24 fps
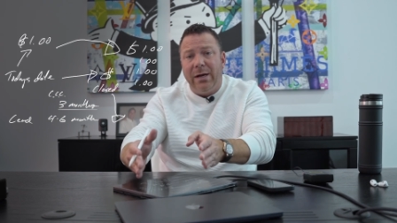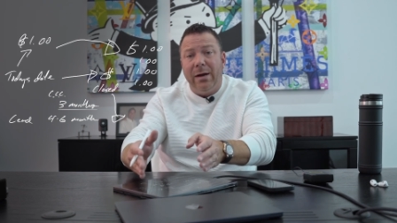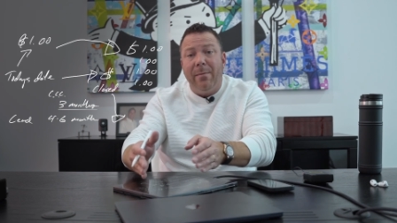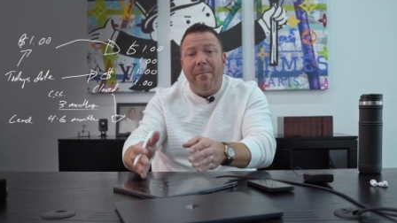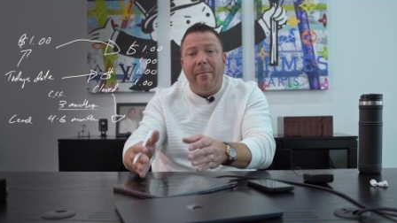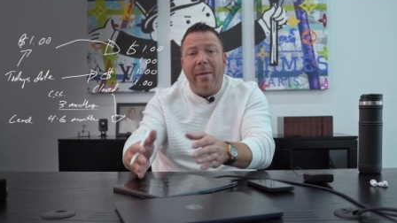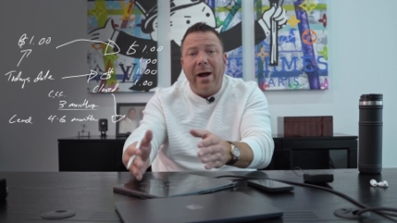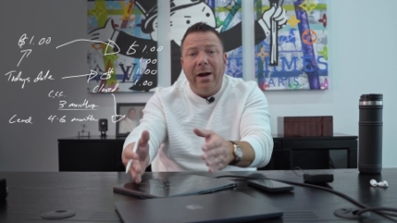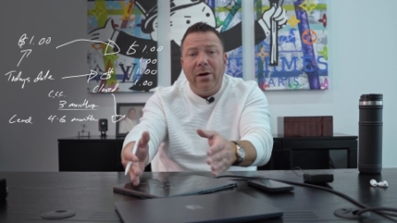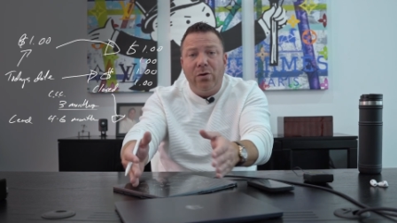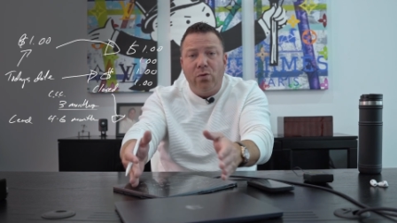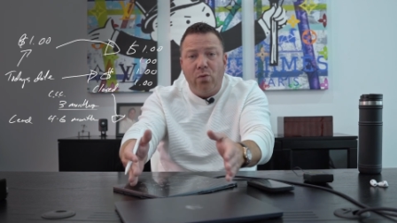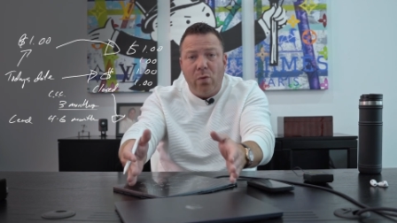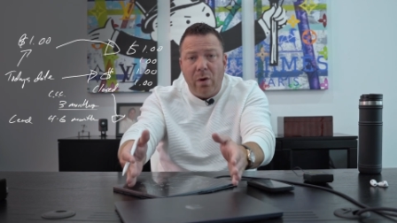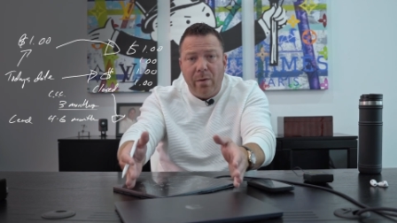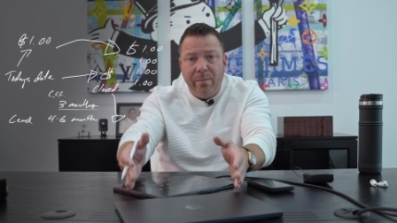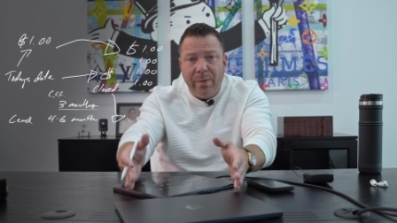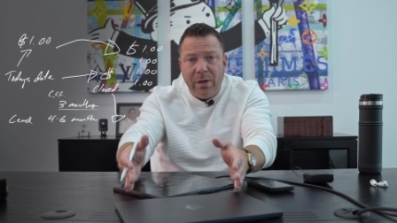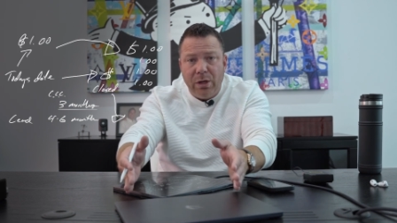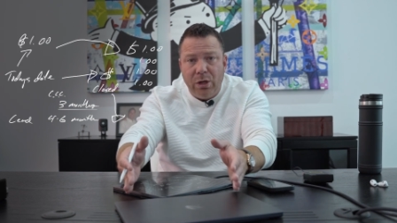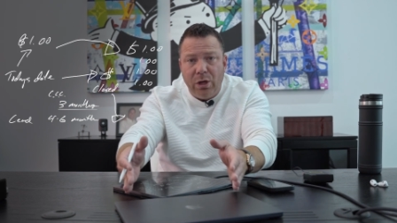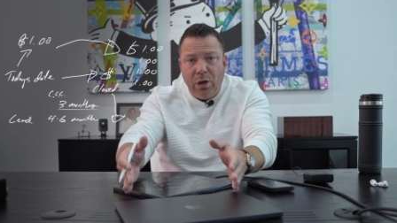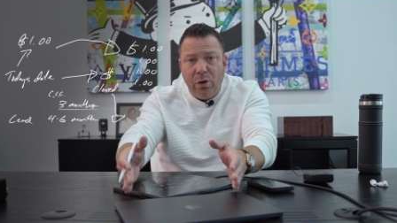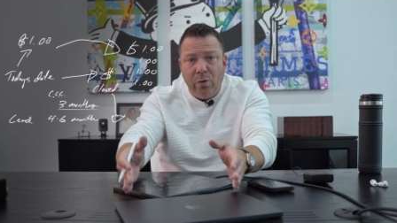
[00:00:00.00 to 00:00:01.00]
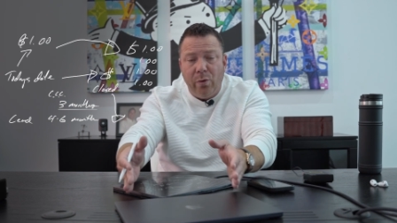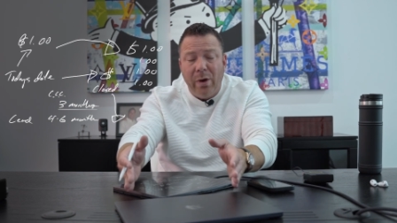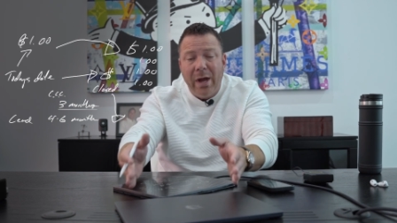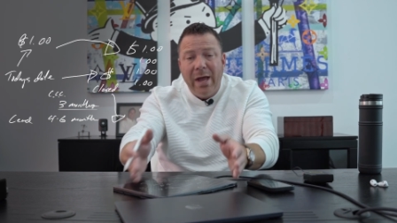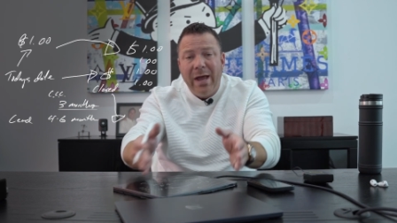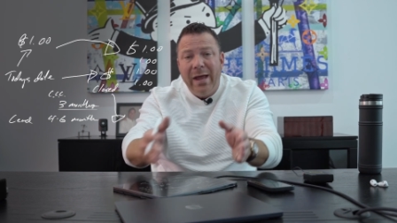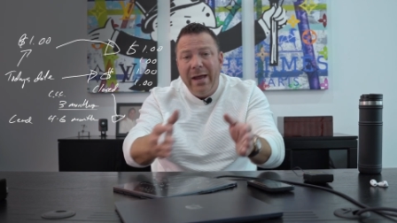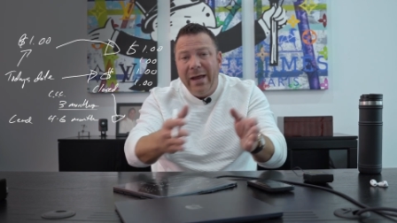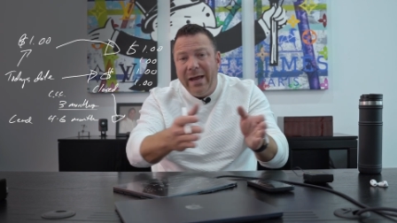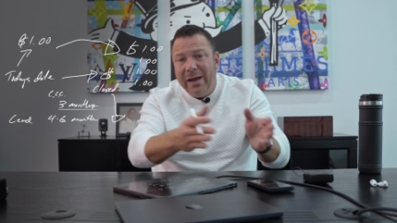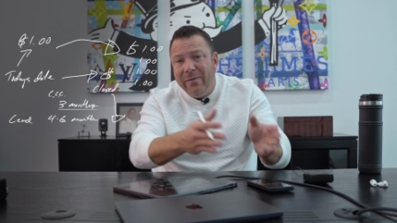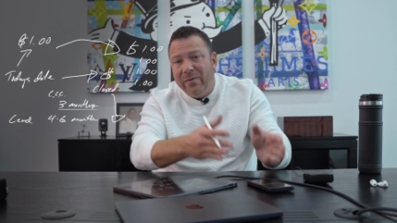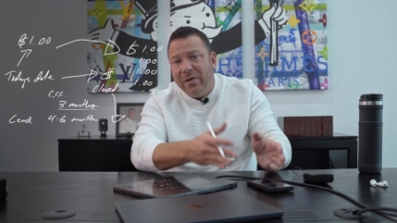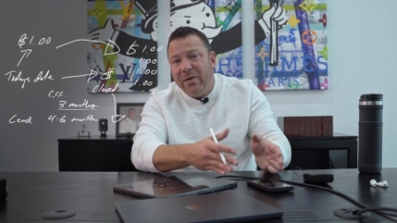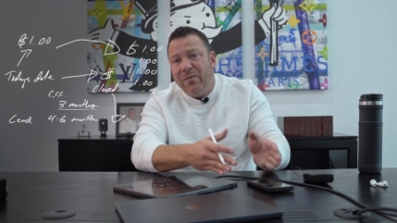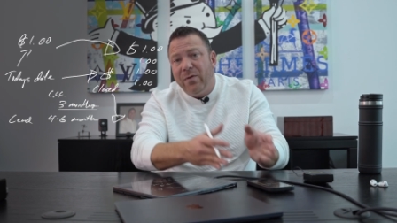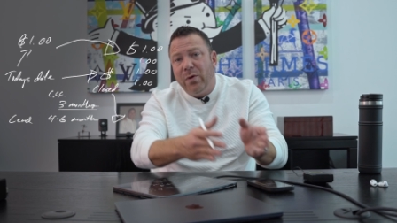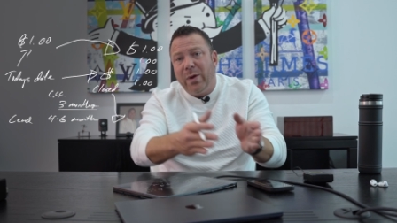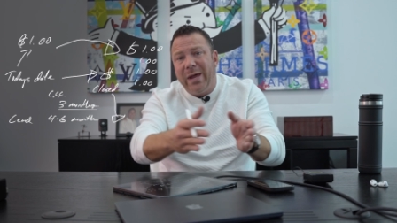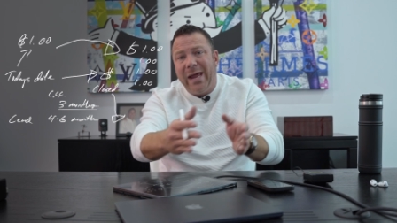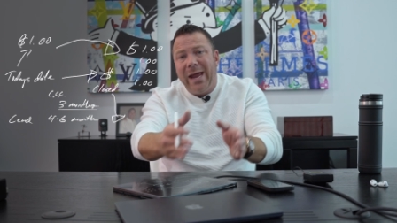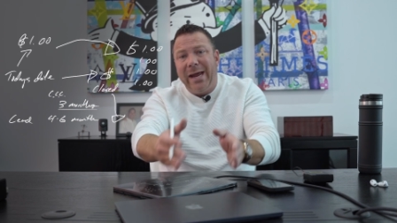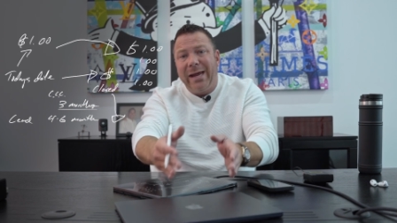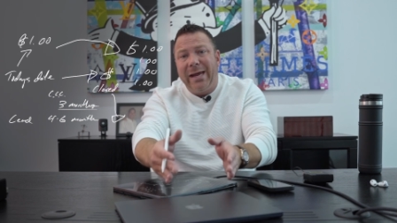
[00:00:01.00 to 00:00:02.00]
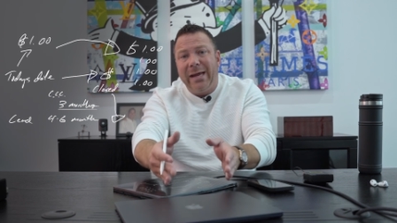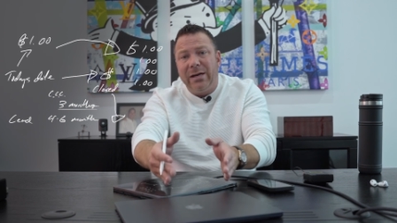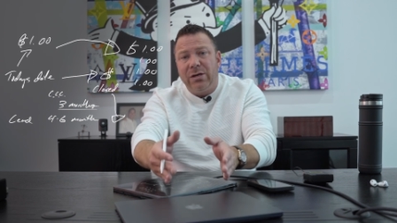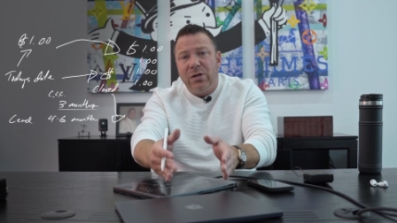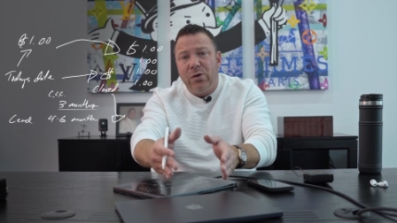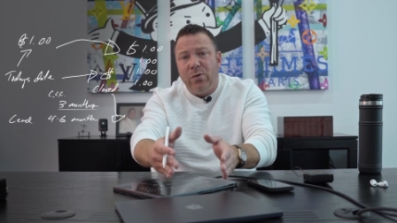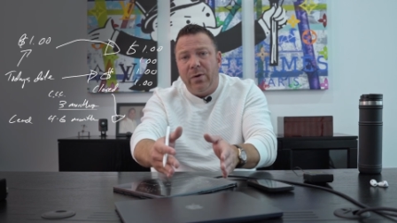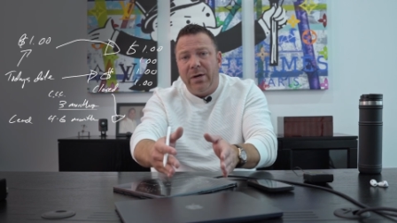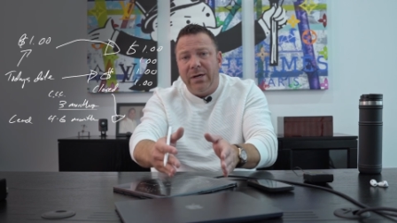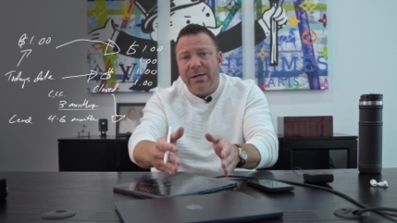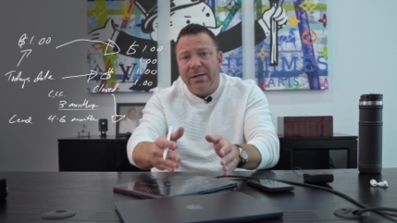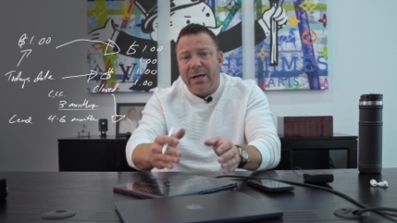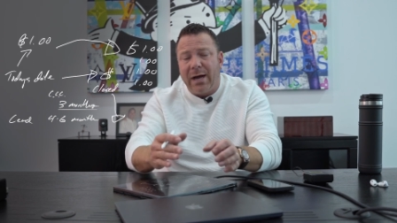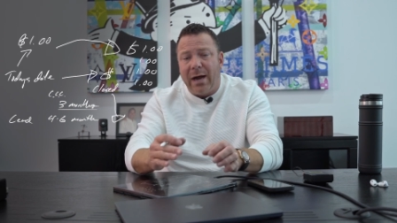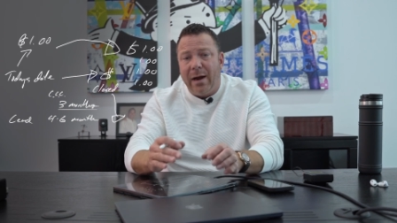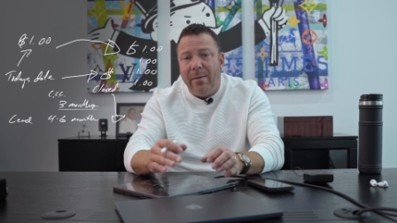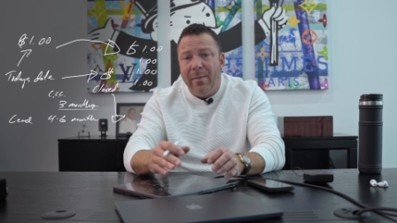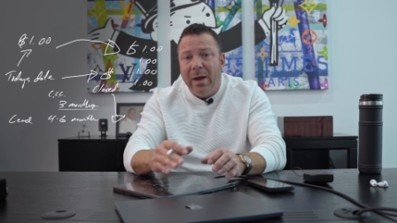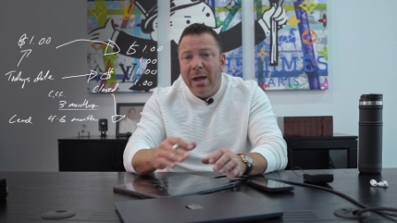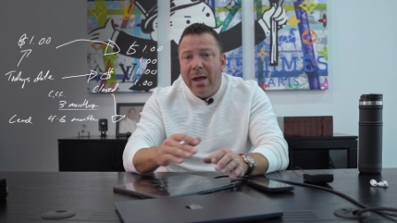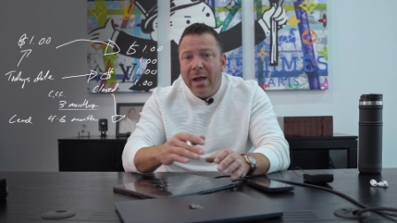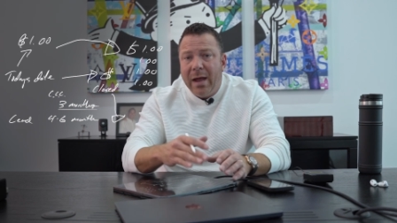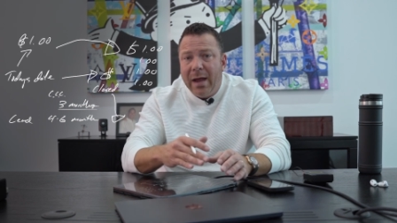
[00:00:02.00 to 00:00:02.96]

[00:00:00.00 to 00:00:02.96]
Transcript: It might as well be you, even if you can't get to it in time.